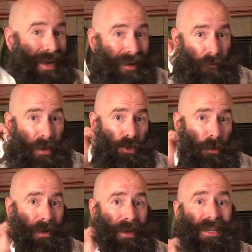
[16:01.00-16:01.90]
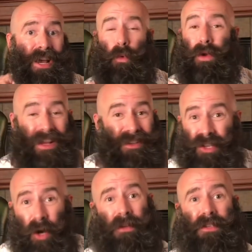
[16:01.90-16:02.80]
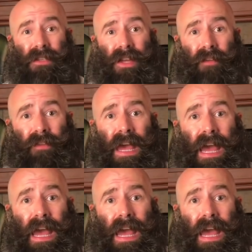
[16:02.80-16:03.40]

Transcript: that I've mentioned because we got so much stuff.